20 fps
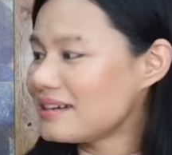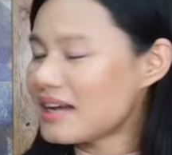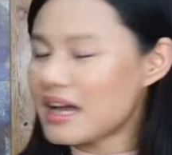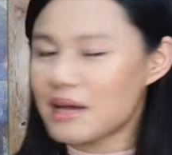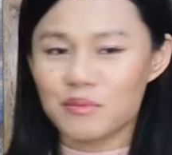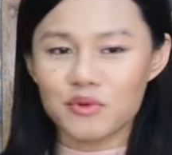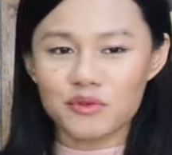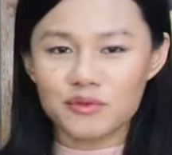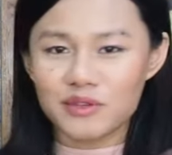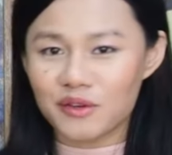
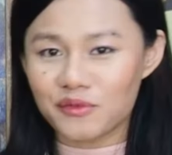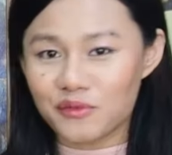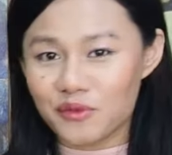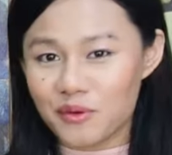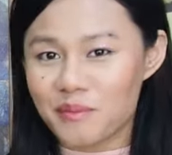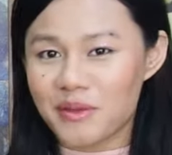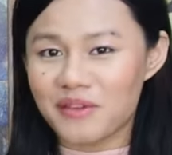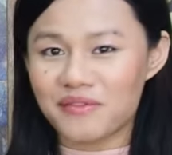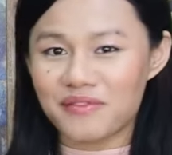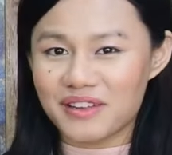I moved out
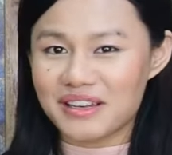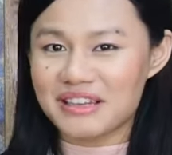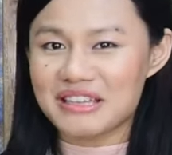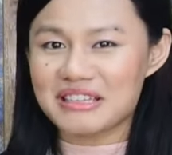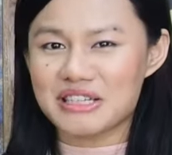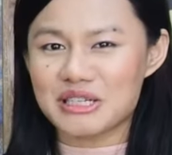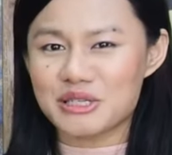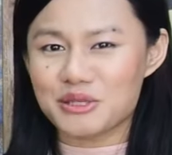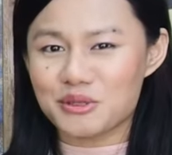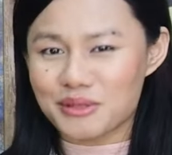from my
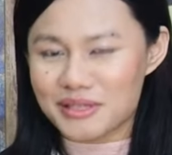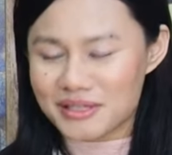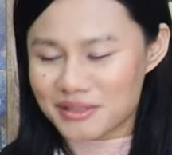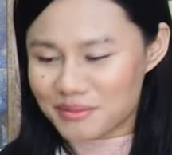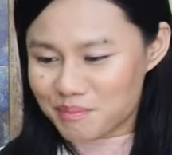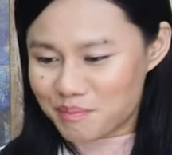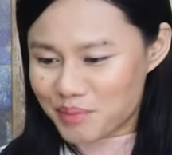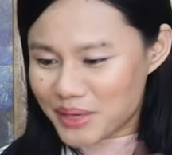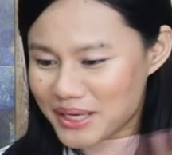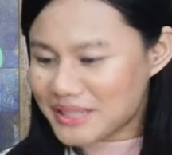village into this
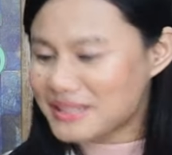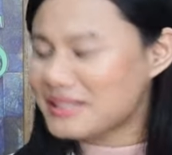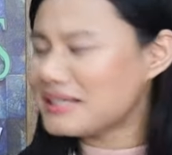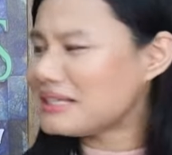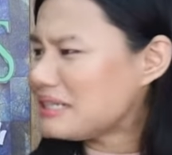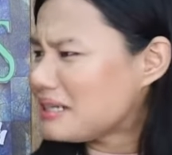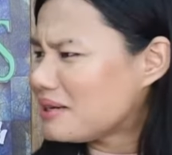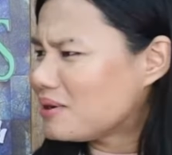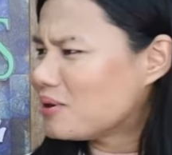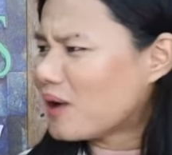big
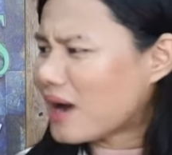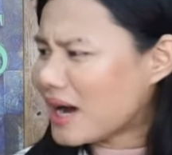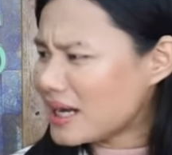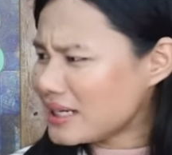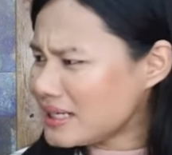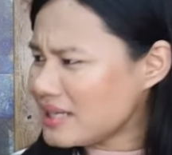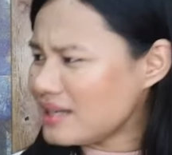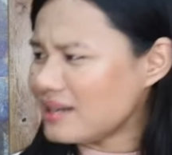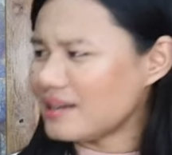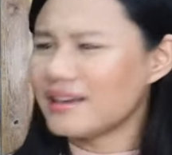city,
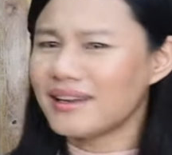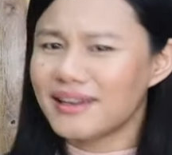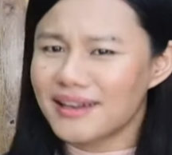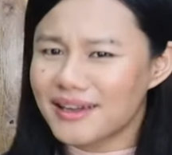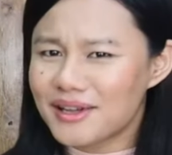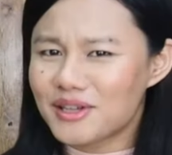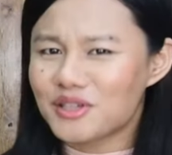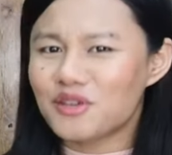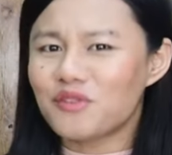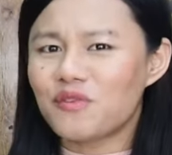Gauhati,
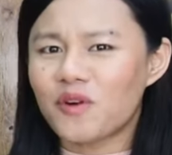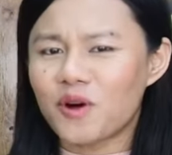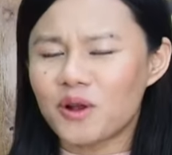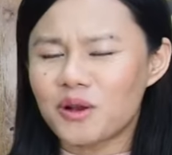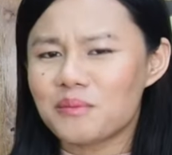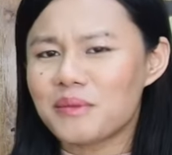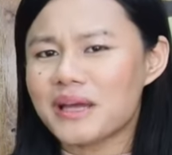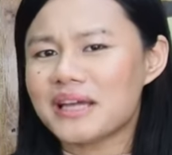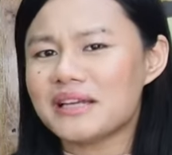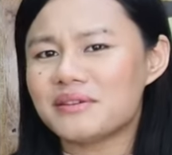to
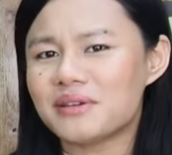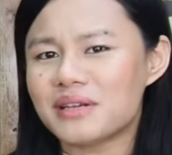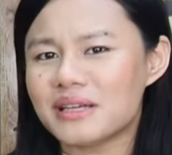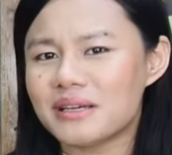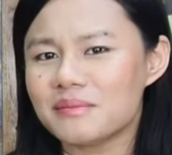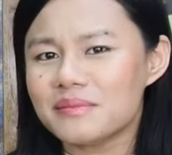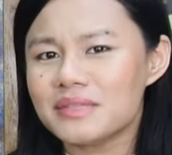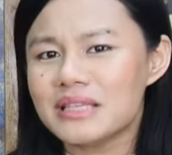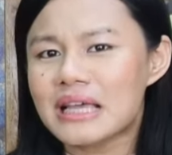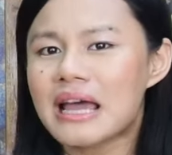follow my
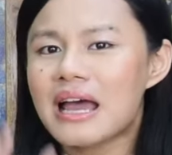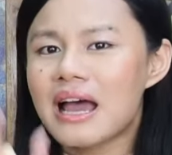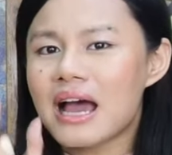dreams.